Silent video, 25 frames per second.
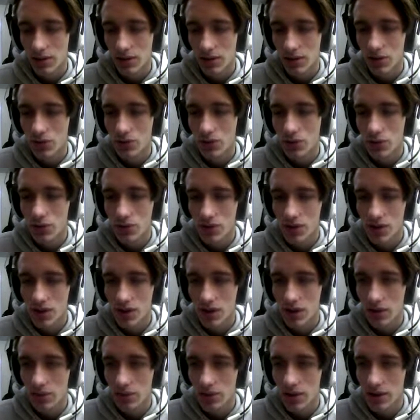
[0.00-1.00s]
You don't
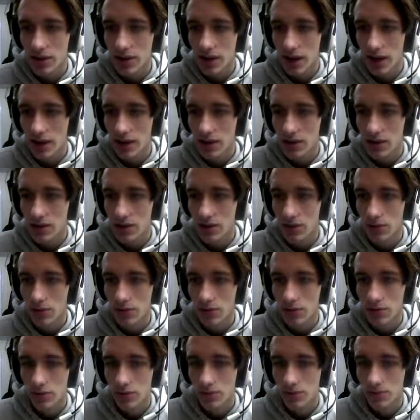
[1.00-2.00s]
scare me,
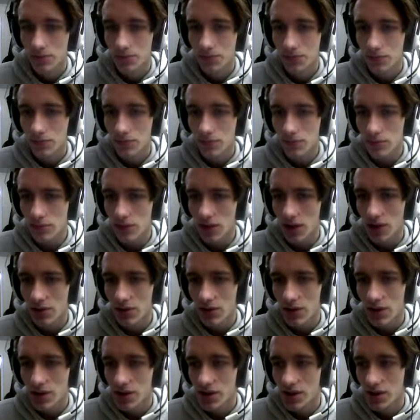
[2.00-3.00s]
dinosaur.
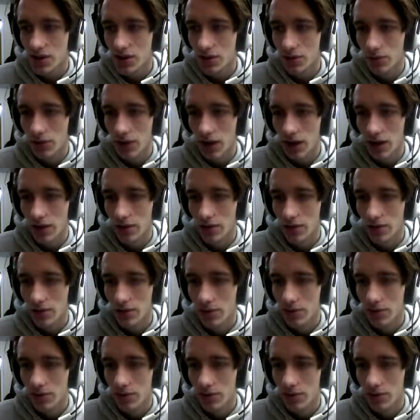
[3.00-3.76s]
Okay, I see the red.